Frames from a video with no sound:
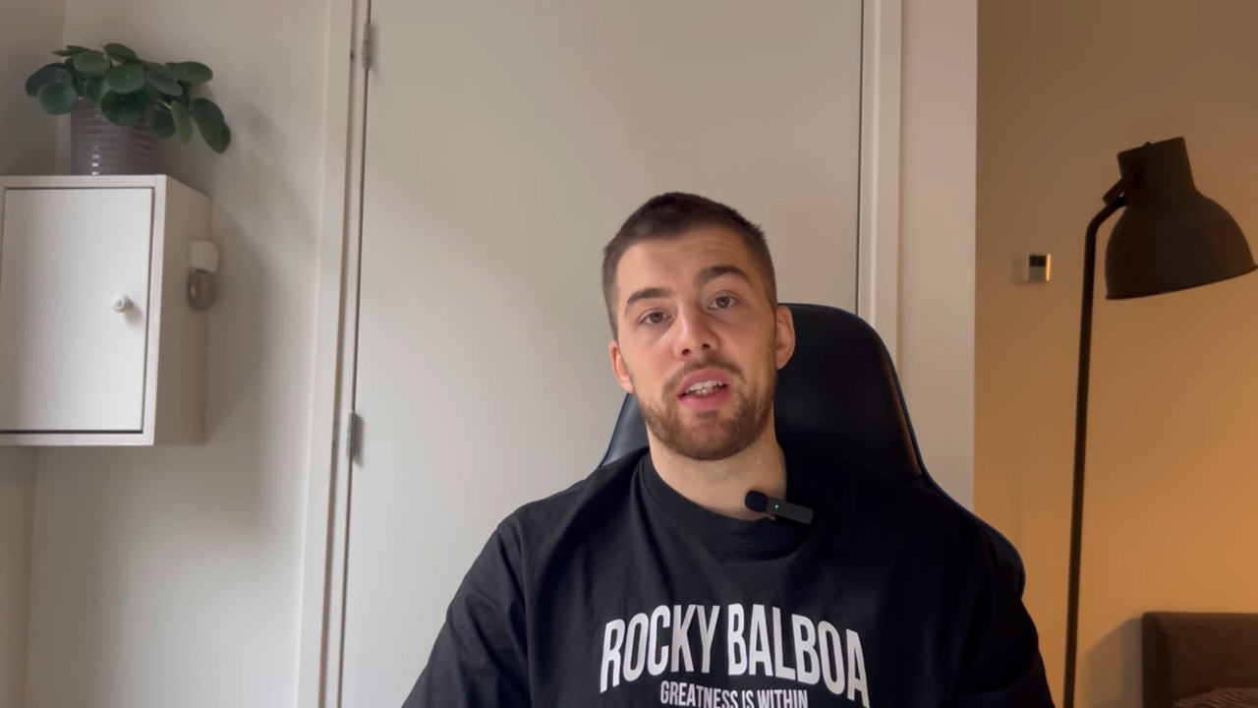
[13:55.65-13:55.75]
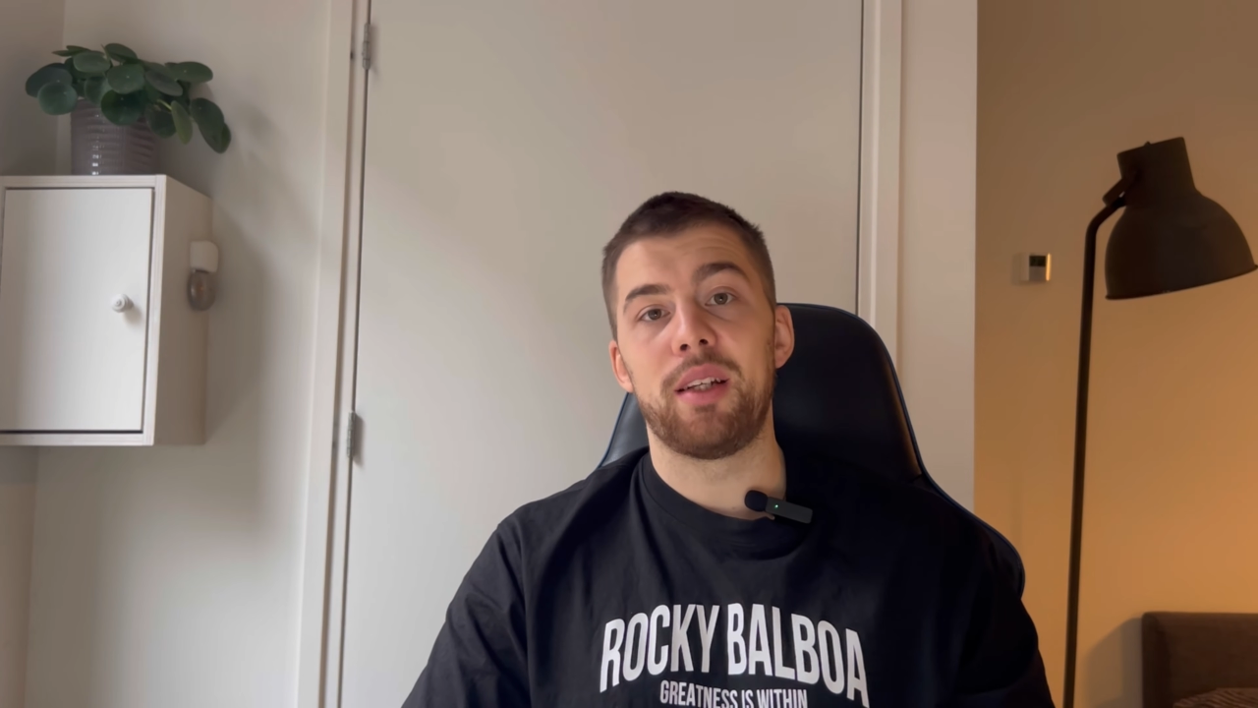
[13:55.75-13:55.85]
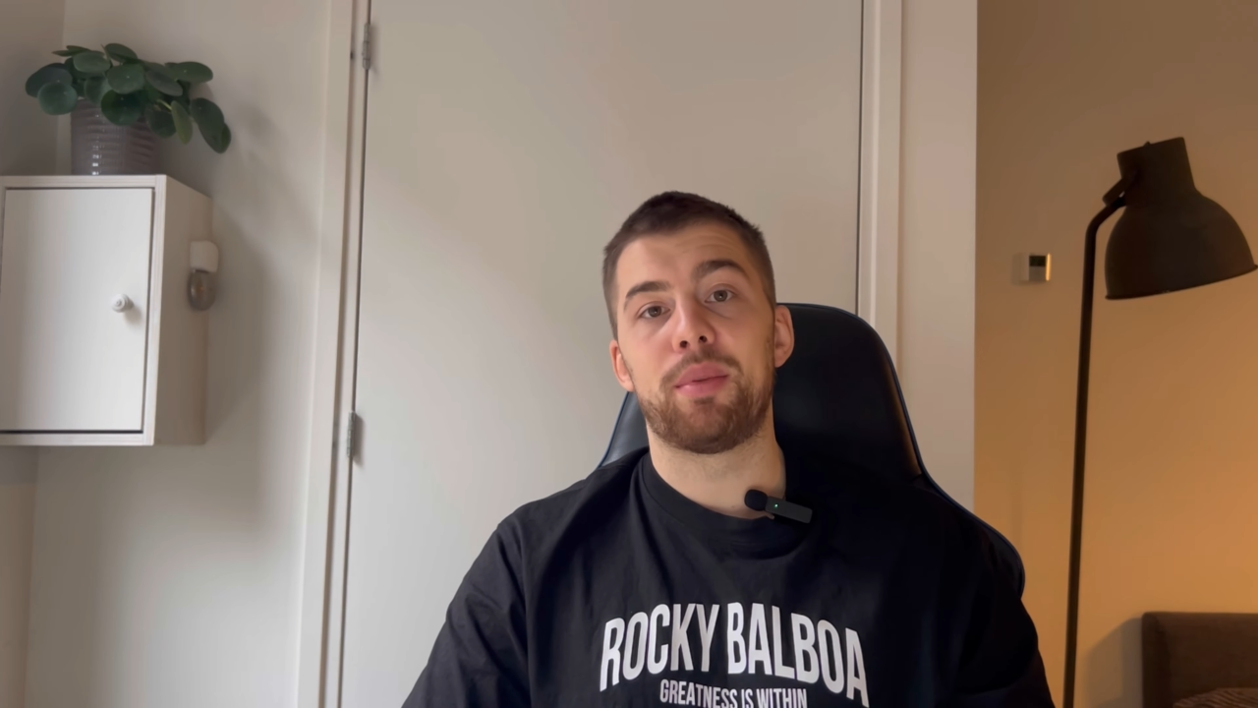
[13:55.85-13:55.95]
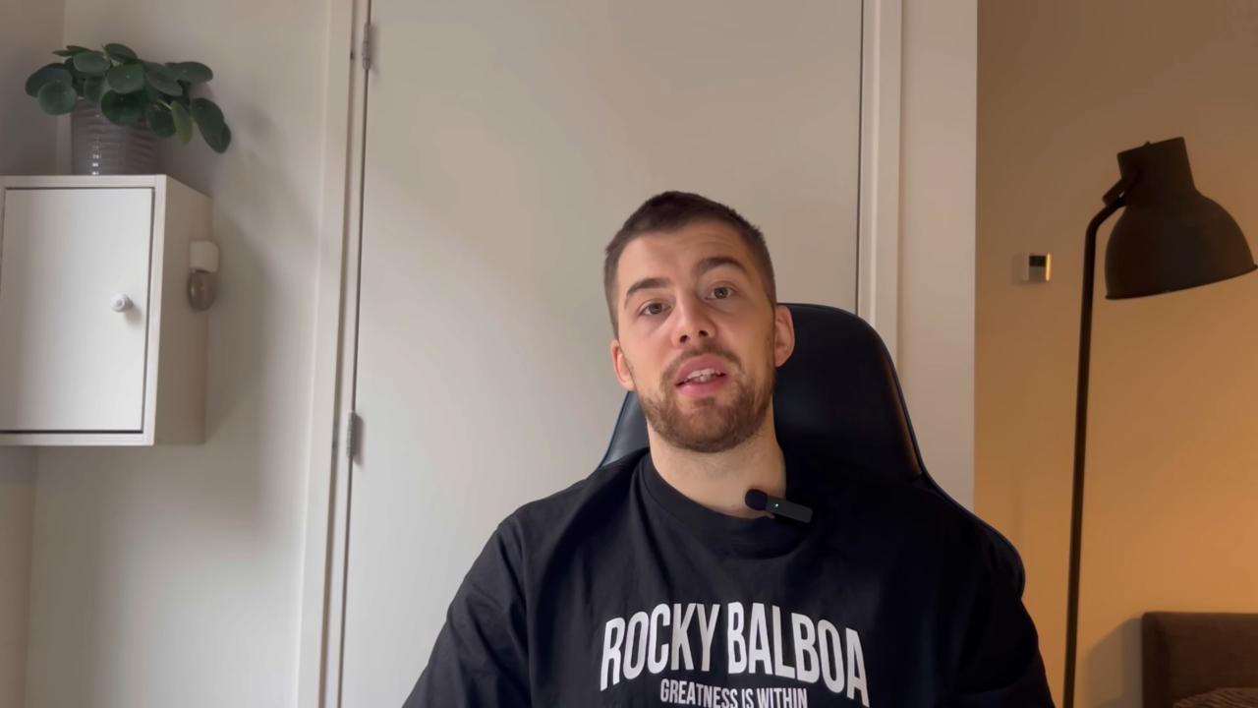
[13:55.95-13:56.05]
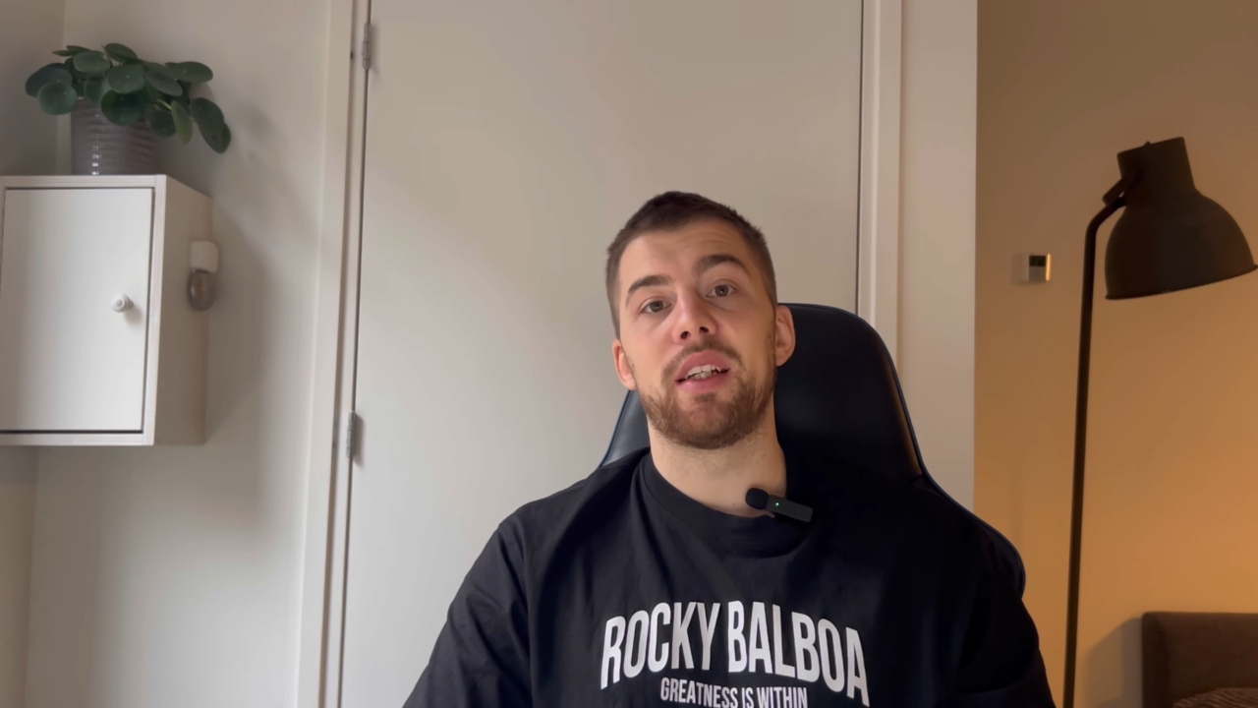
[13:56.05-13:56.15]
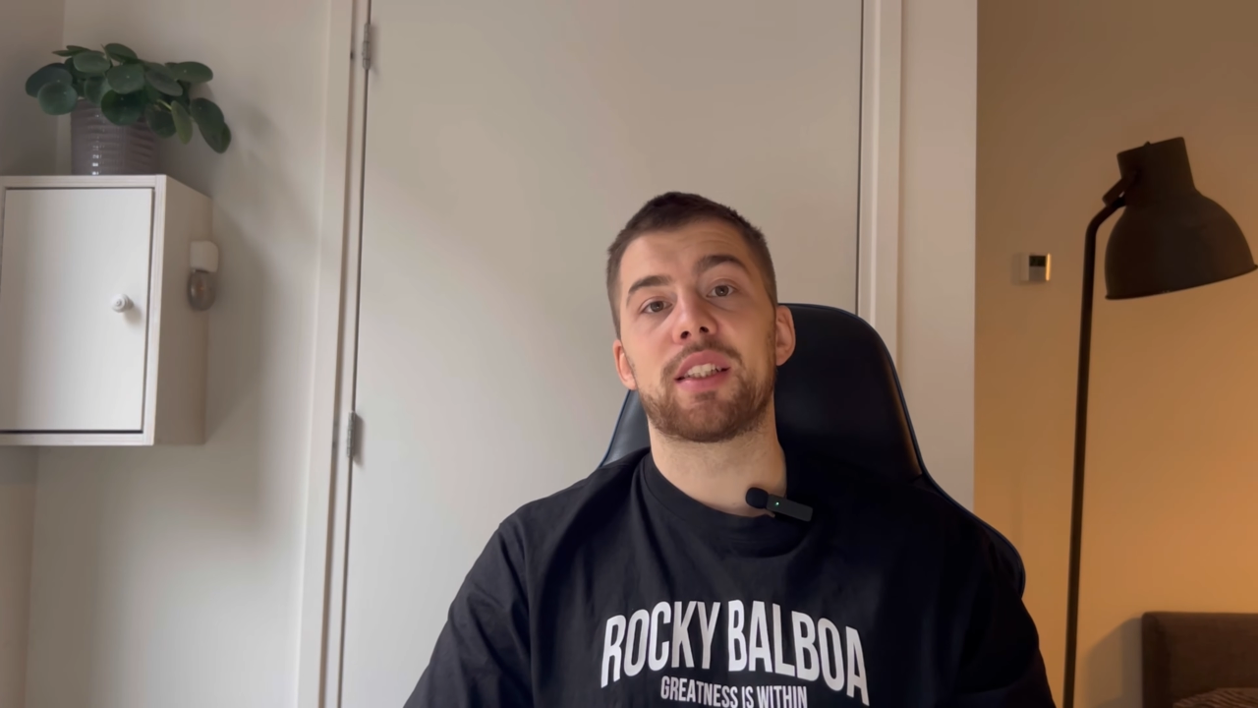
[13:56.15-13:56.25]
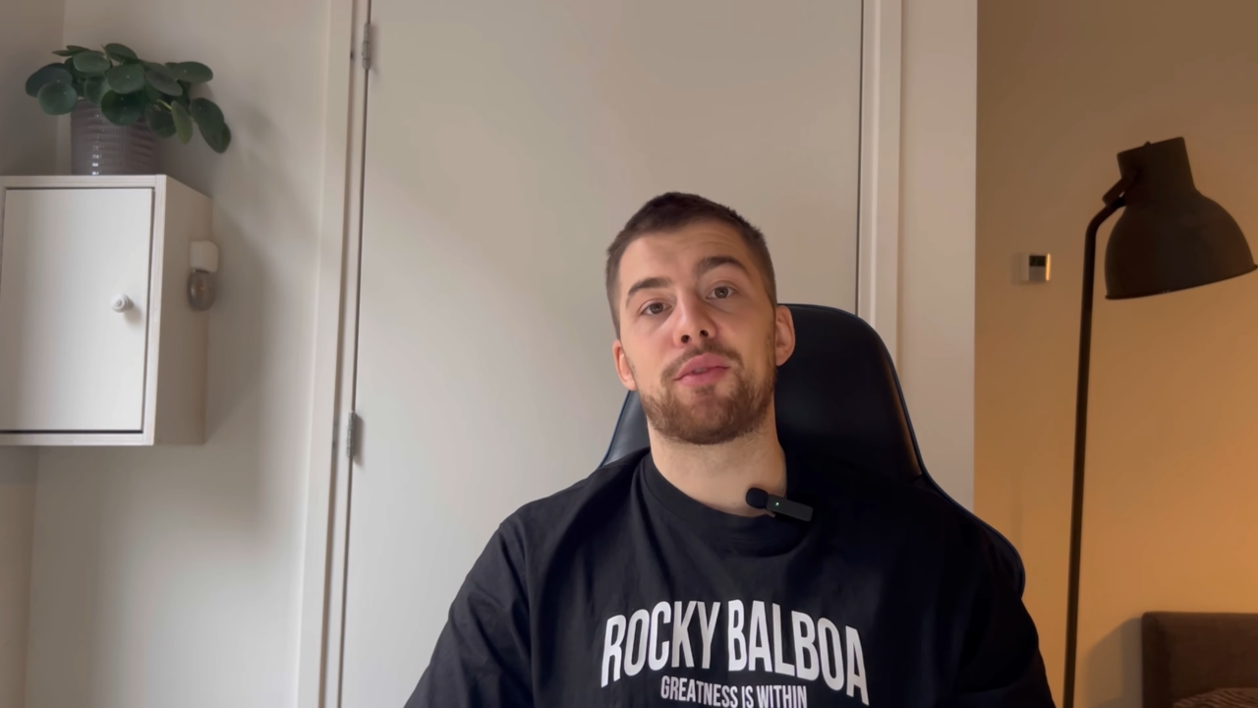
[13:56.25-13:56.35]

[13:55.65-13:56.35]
keep things